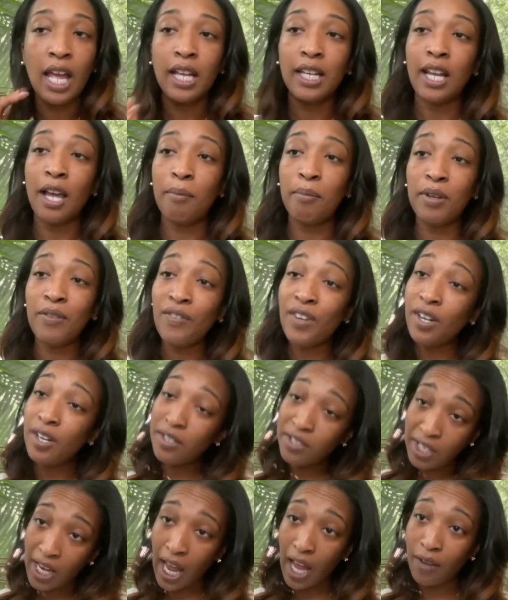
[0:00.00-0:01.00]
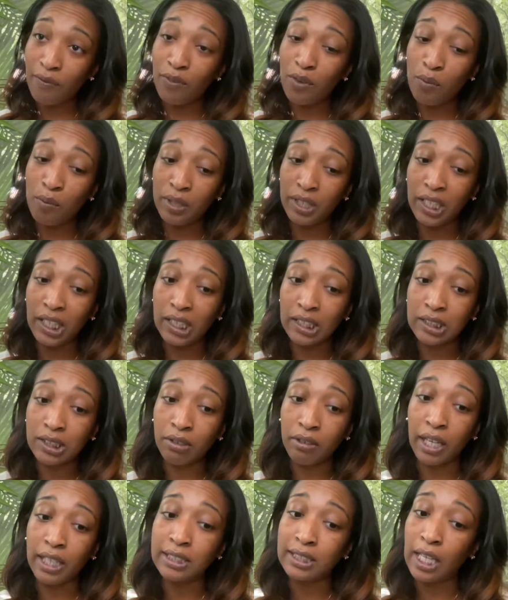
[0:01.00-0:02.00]
Now be very tactful with this,
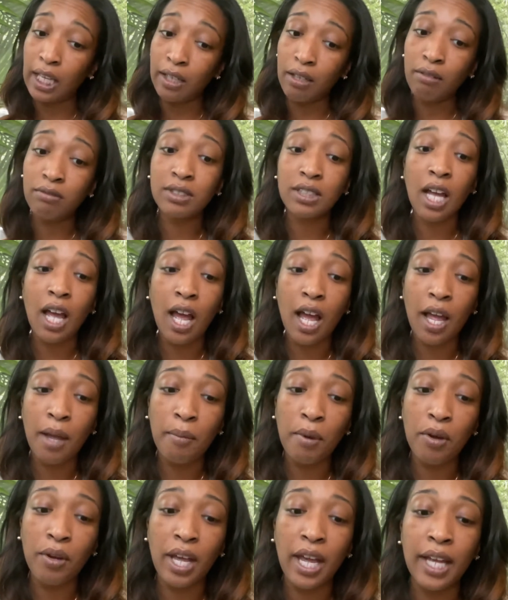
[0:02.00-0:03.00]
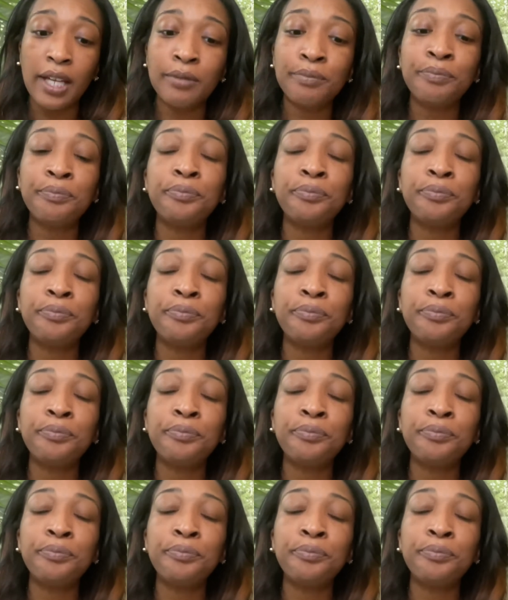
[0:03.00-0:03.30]
okay? Take your time, okay?